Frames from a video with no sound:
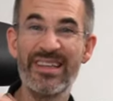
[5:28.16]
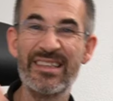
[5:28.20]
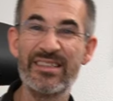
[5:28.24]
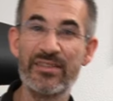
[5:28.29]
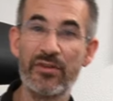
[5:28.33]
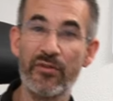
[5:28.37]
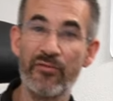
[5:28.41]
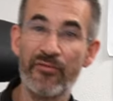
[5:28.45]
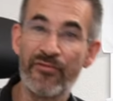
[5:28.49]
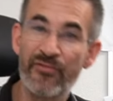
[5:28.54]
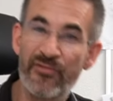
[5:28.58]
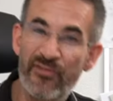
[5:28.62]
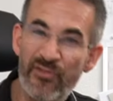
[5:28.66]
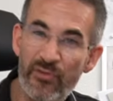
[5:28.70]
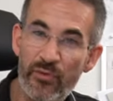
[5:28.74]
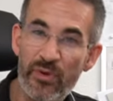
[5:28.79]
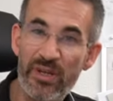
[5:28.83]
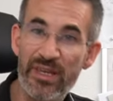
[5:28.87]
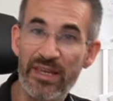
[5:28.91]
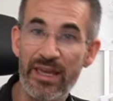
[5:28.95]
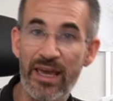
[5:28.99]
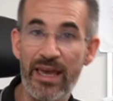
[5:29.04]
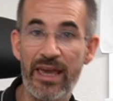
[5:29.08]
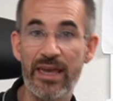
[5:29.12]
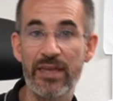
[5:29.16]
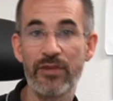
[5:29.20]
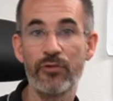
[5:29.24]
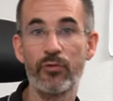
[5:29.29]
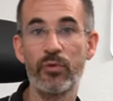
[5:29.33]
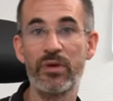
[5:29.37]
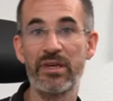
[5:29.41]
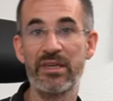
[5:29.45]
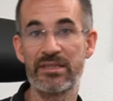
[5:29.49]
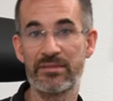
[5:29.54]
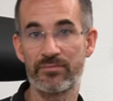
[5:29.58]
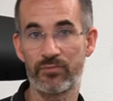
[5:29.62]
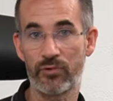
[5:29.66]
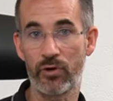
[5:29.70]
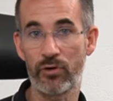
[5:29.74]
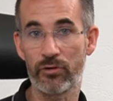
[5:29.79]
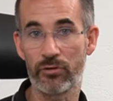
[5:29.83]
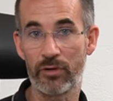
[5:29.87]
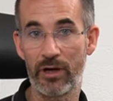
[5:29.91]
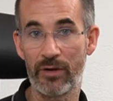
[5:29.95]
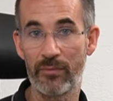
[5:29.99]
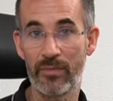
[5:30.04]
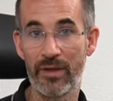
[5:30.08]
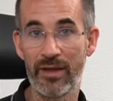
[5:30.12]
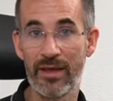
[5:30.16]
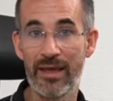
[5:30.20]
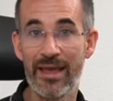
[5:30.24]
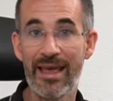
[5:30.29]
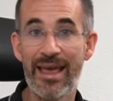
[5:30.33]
It's a free 8 weeks program.